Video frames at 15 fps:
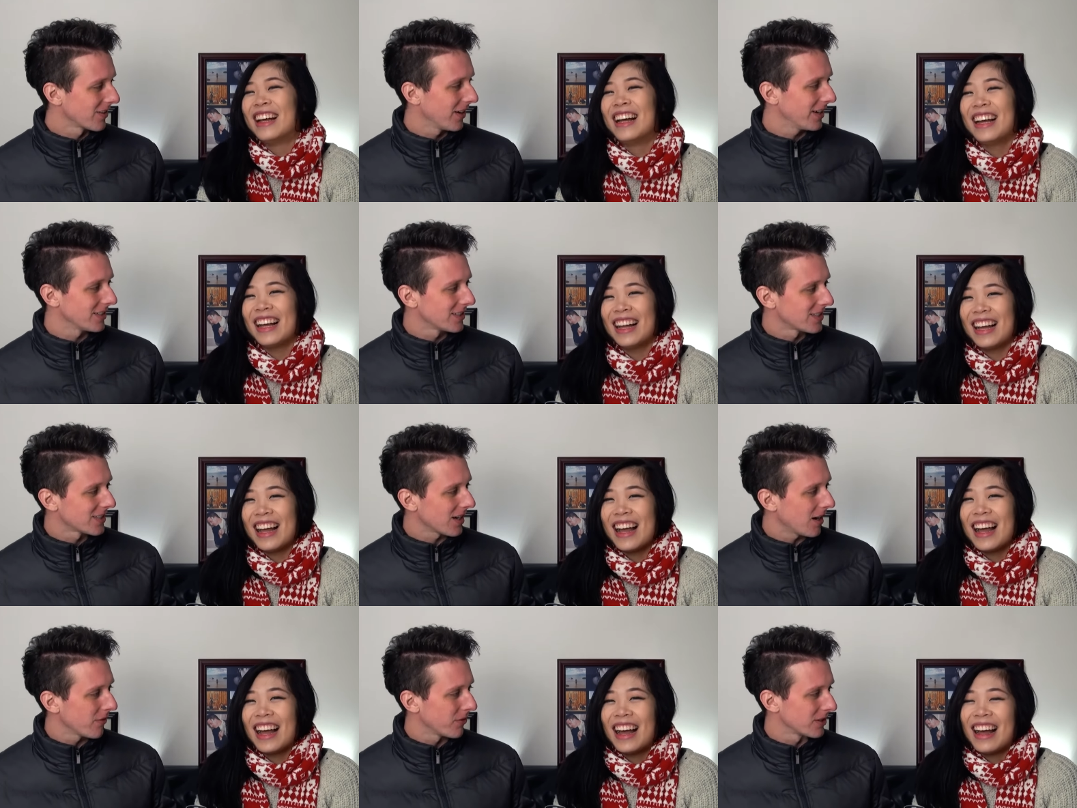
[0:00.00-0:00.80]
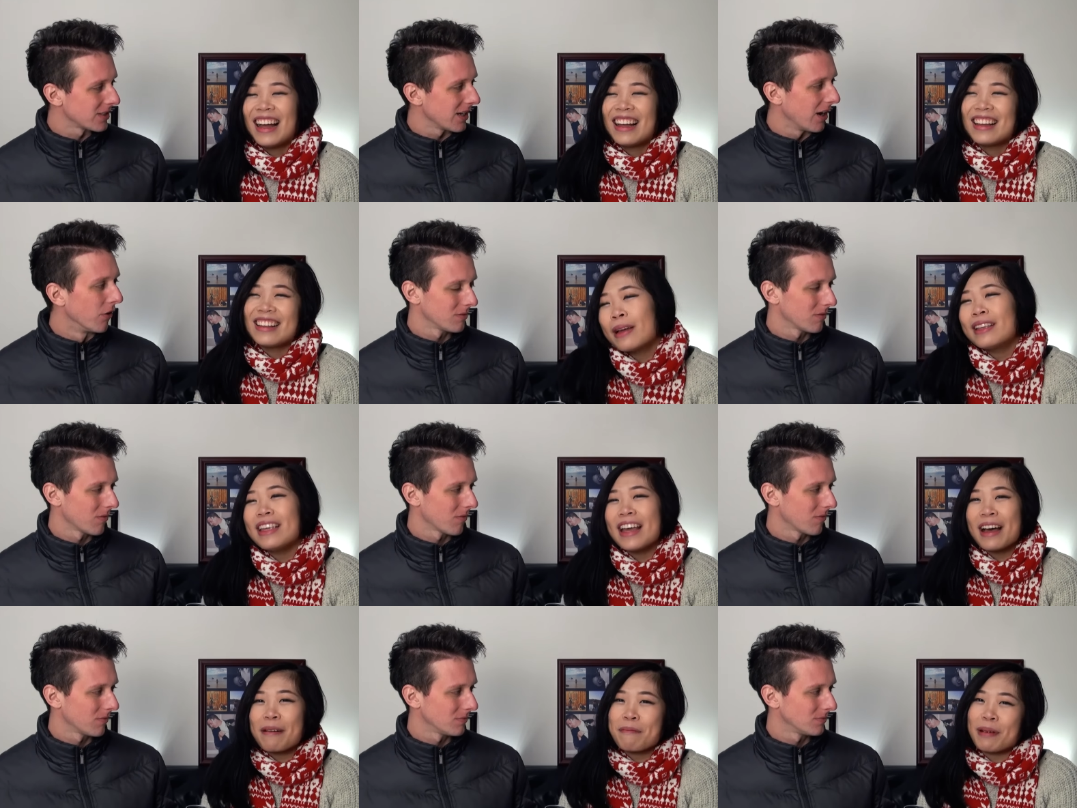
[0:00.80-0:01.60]
Speaker 1: great. Just starve yourself.
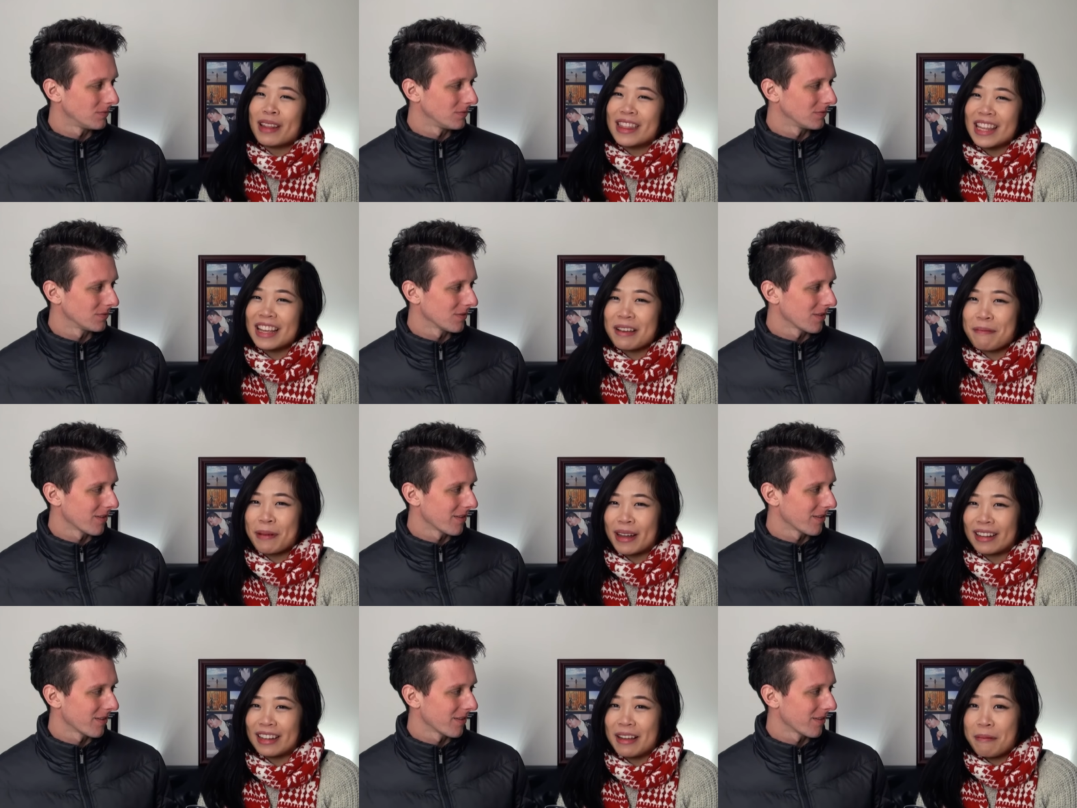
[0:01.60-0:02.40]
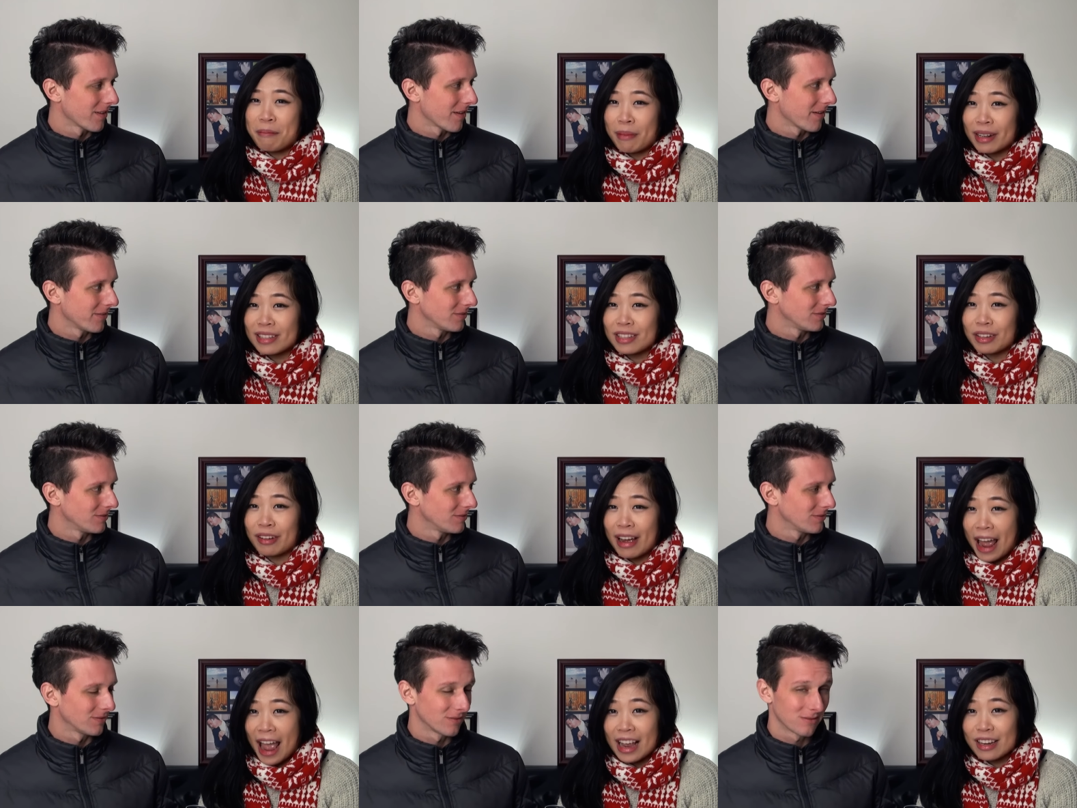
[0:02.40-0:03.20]
Speaker 2: Yeah, but think about it. Muscle
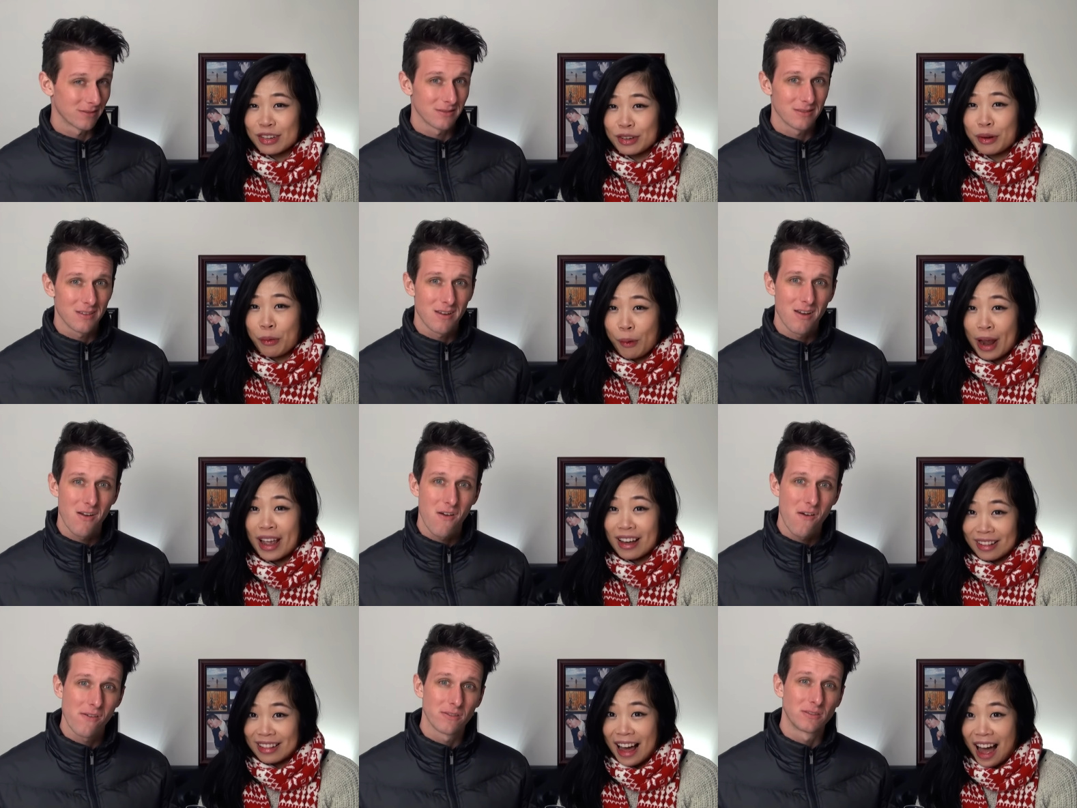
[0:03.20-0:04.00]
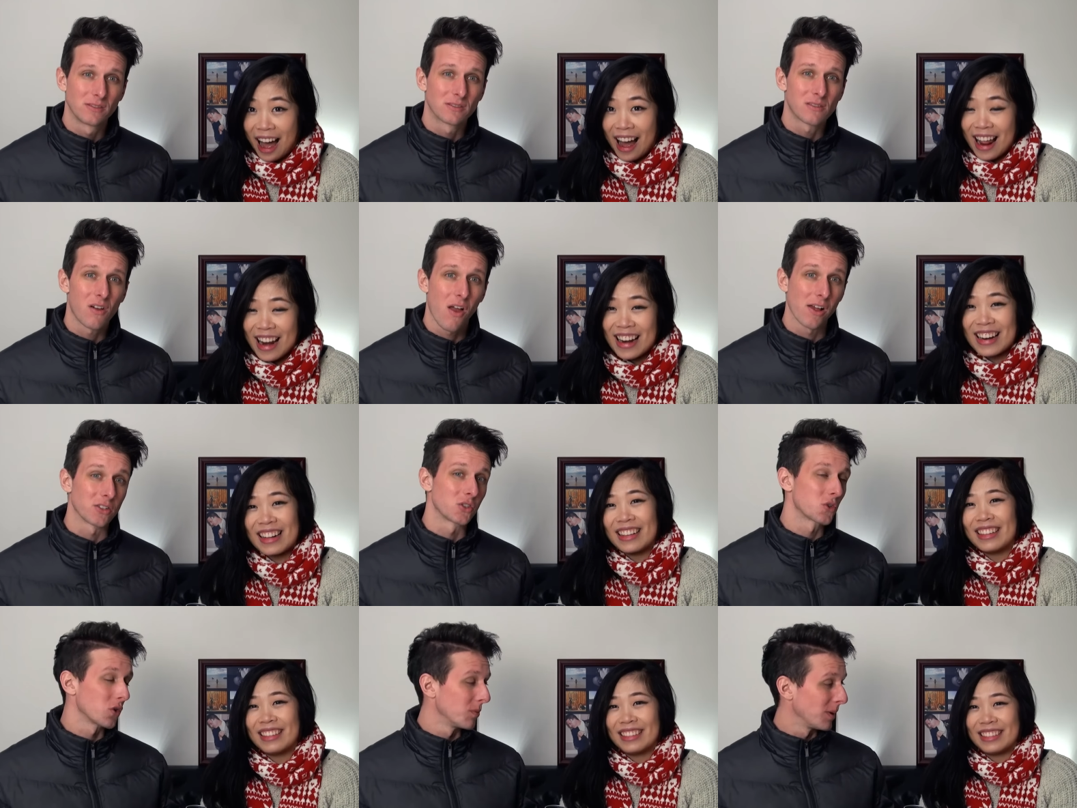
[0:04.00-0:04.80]
actually weigh a lot.
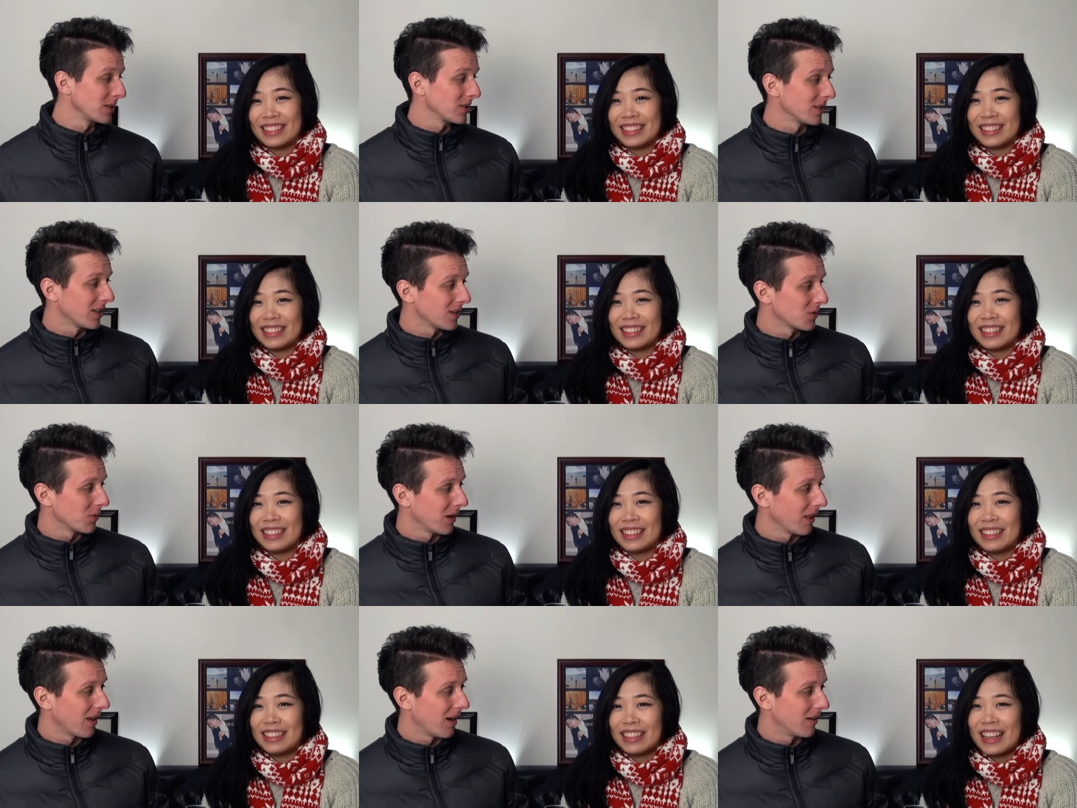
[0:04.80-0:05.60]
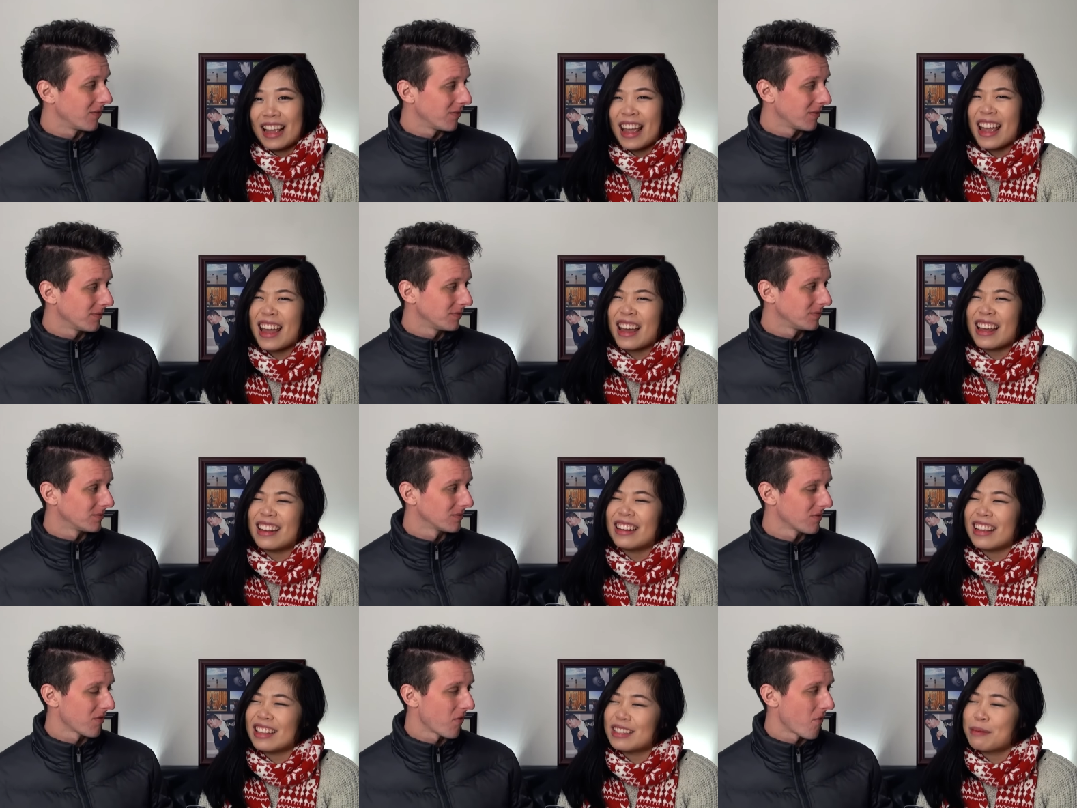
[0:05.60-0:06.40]
Speaker 1: That's true. Muscle does weigh a lot.
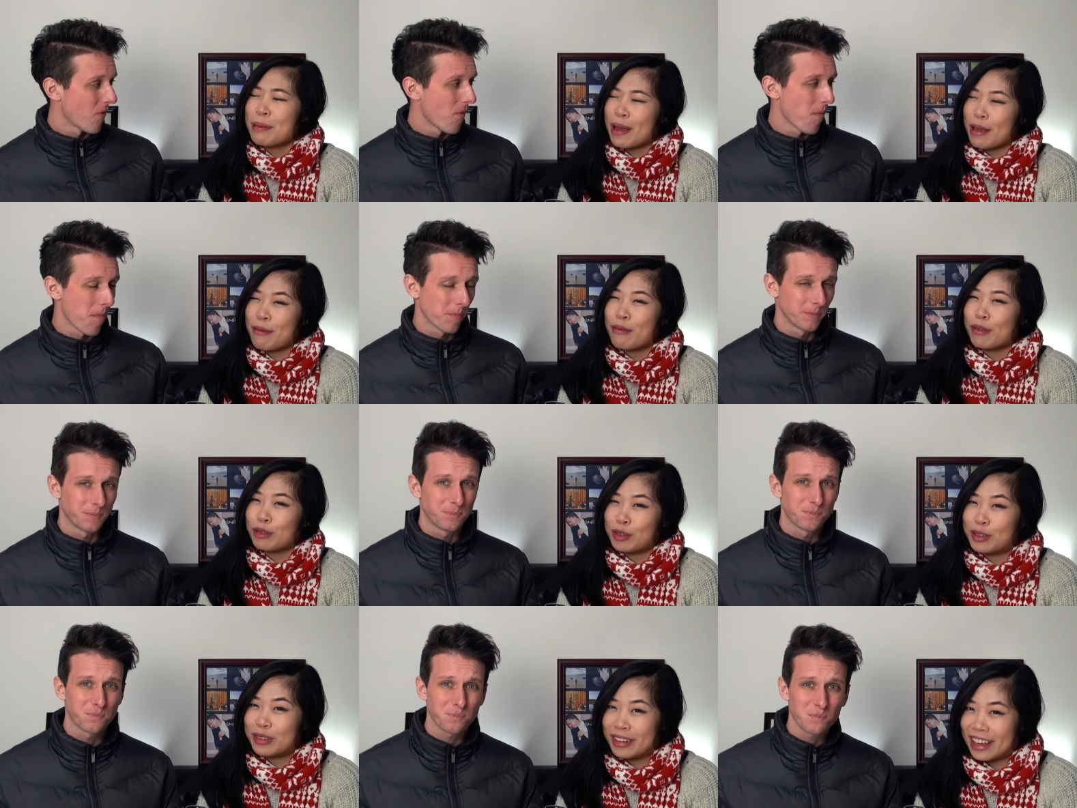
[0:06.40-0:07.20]
Speaker 2: And it's painful to do